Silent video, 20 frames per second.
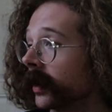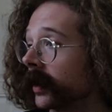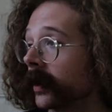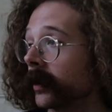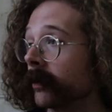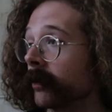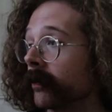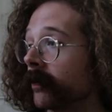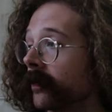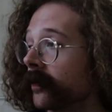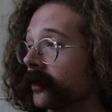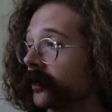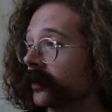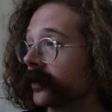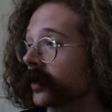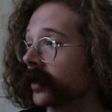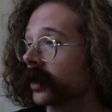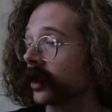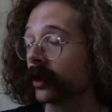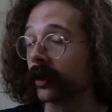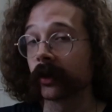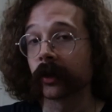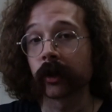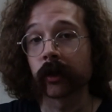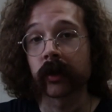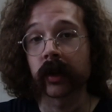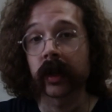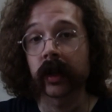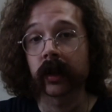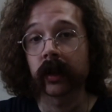You know,
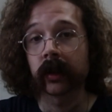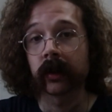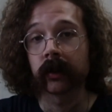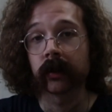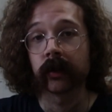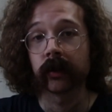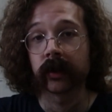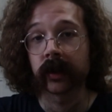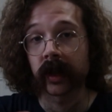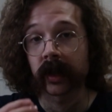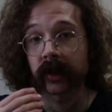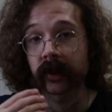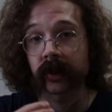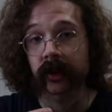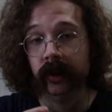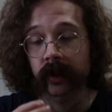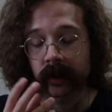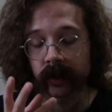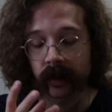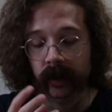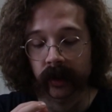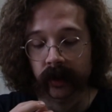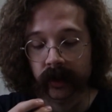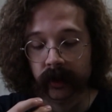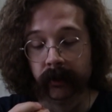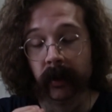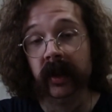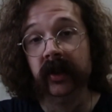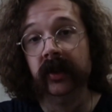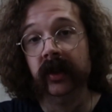nuri, you taste the
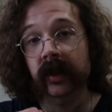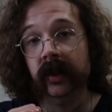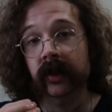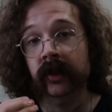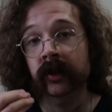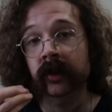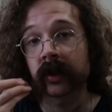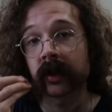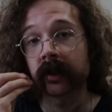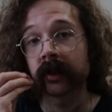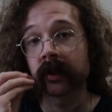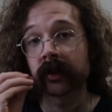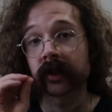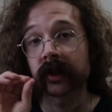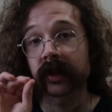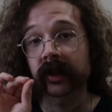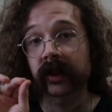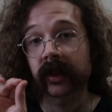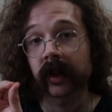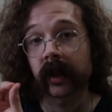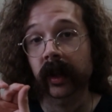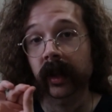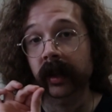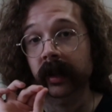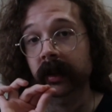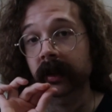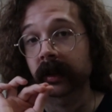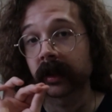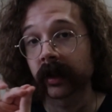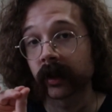spices, there's a
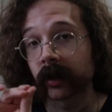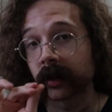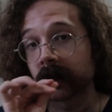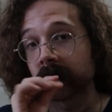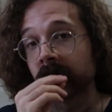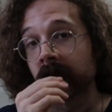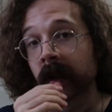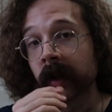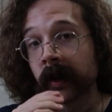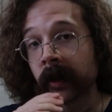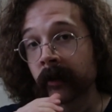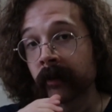slight little